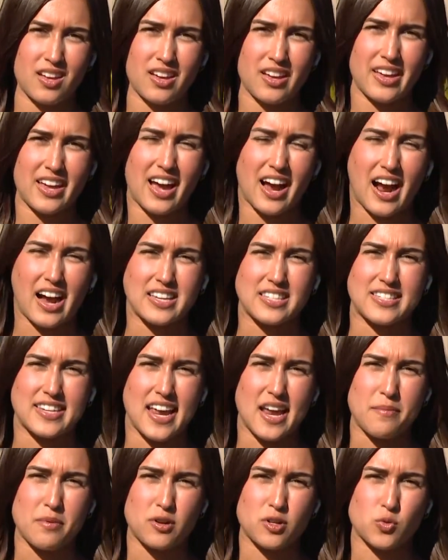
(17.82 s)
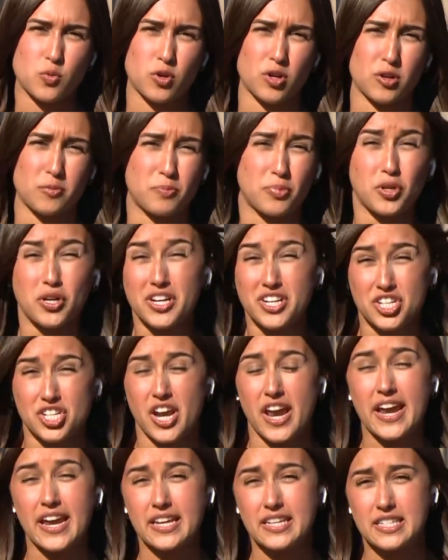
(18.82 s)
Yeah, guys, neighbors were pretty
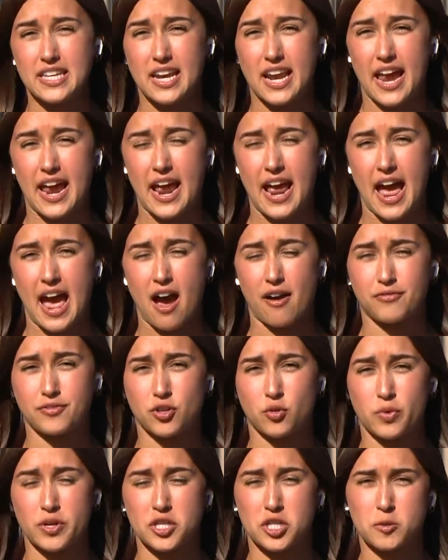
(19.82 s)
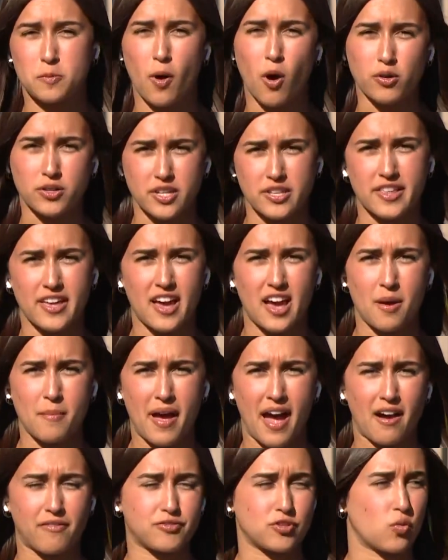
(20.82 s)
shaken today after we spoke to them,
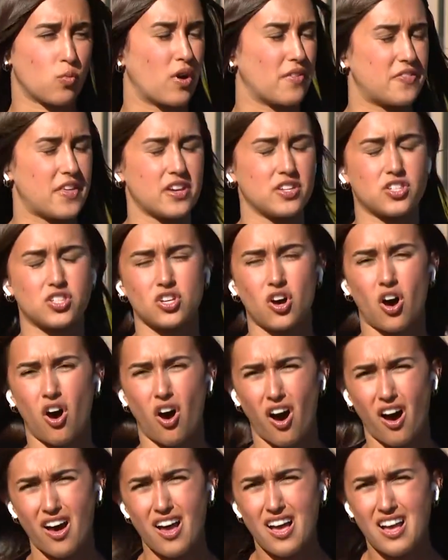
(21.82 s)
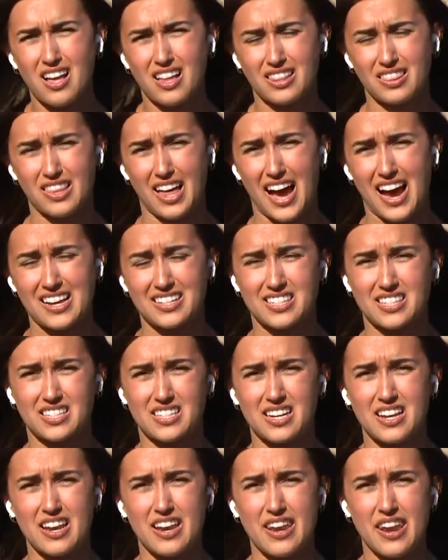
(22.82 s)
after what they saw
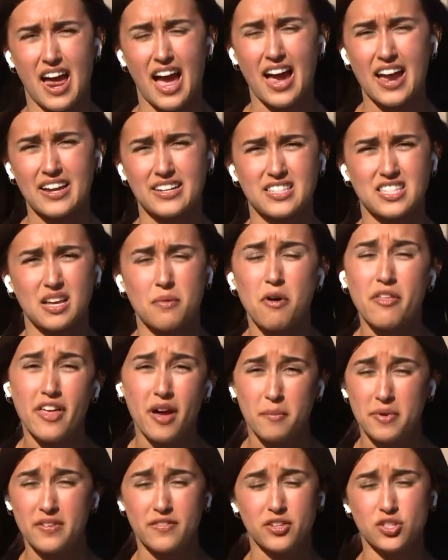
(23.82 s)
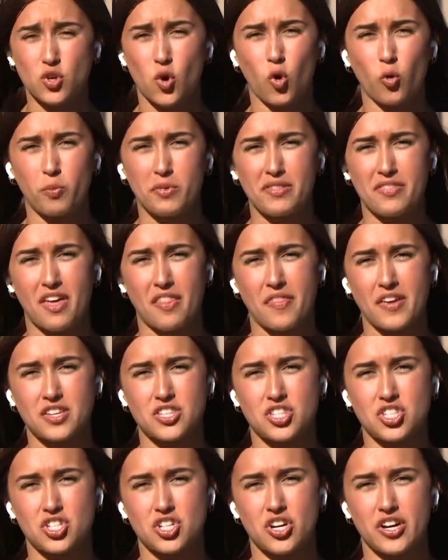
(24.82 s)
last night. Some of them even told me that they
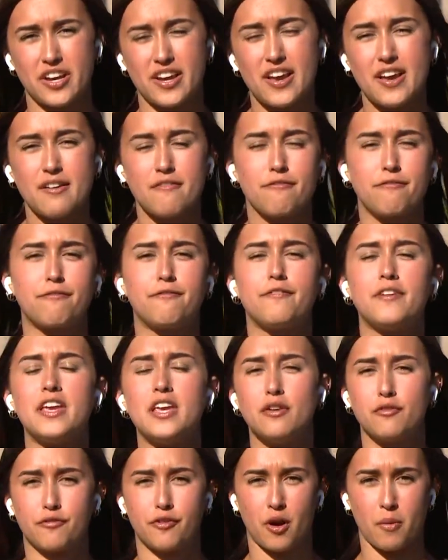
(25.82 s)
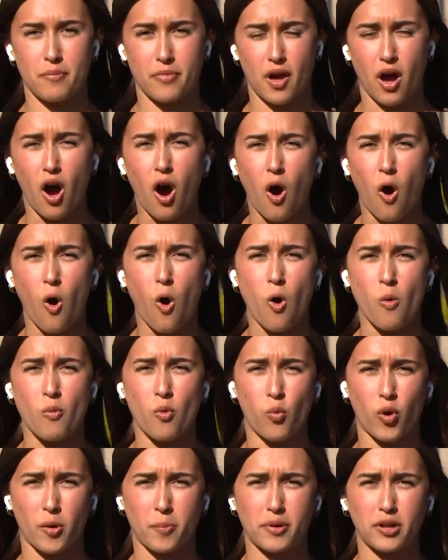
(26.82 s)
stood feet from the home
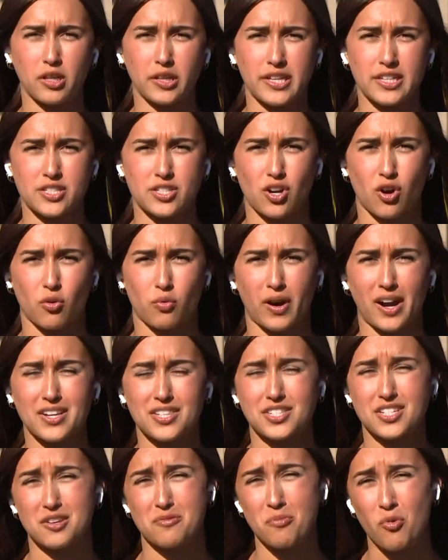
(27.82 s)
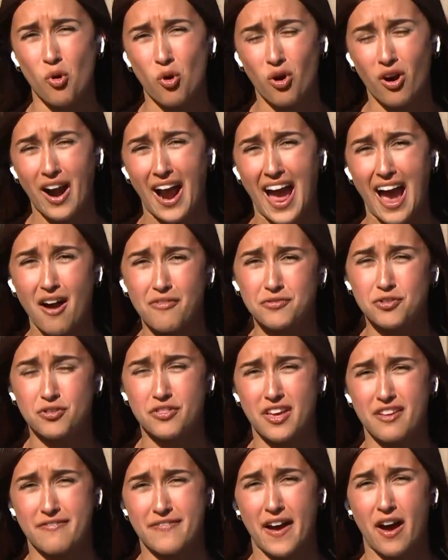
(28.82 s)
where police arrested Moore after
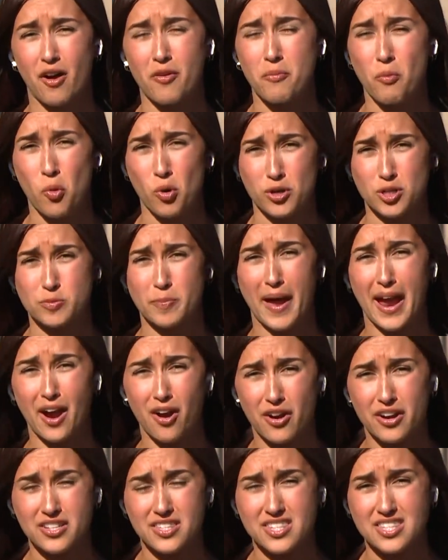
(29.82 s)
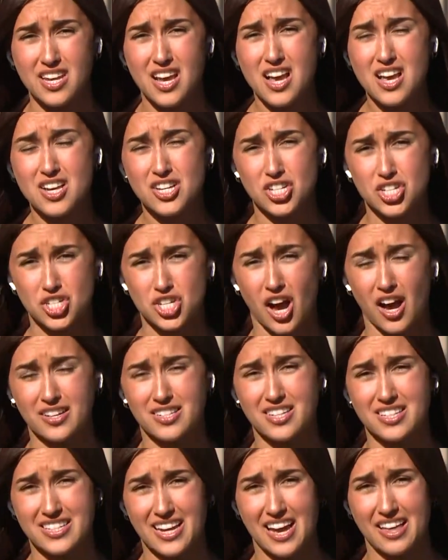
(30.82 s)
they found Moore's parents shot
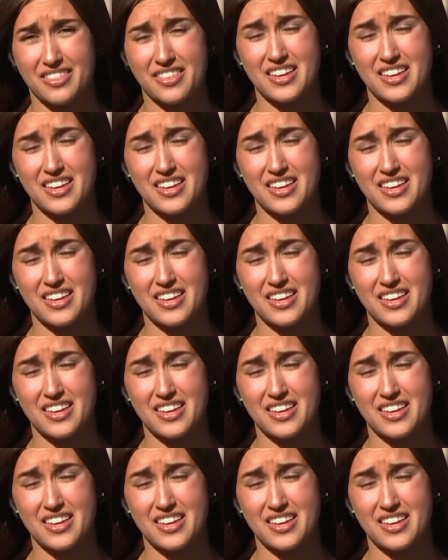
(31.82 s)
to death